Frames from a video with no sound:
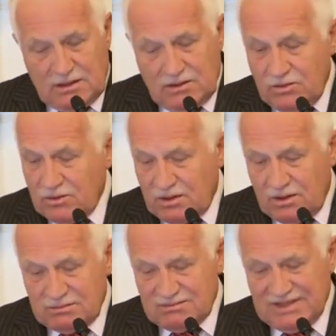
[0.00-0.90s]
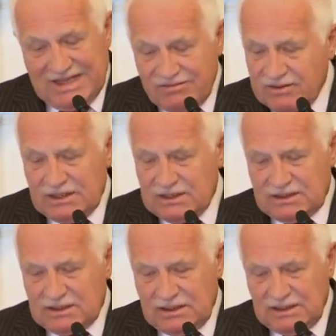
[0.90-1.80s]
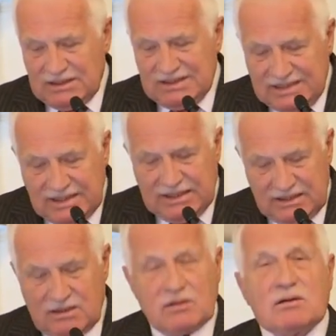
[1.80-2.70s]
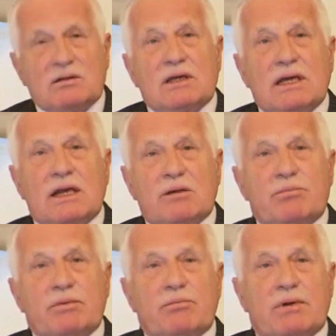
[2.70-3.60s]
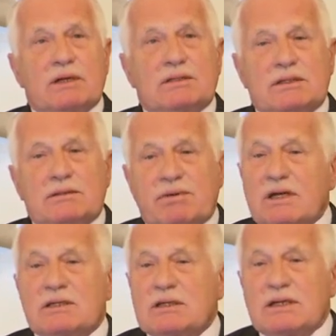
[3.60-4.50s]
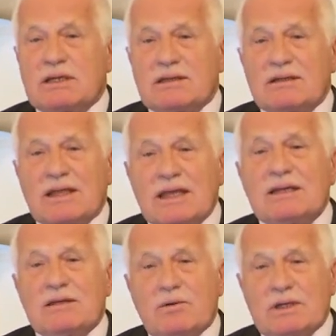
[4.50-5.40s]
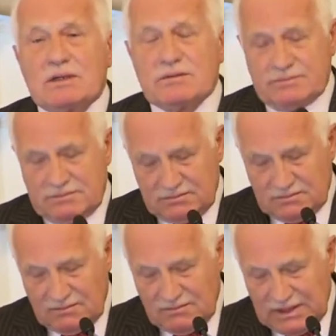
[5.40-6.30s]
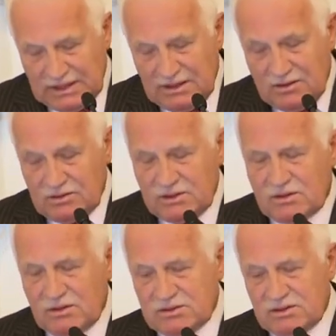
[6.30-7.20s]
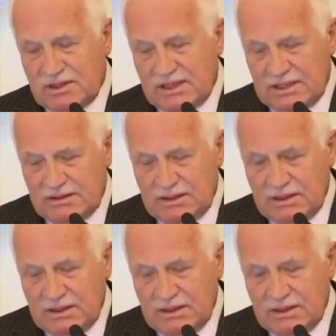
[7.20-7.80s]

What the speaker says: Euro evidently did not help practically anyone. On the contrary,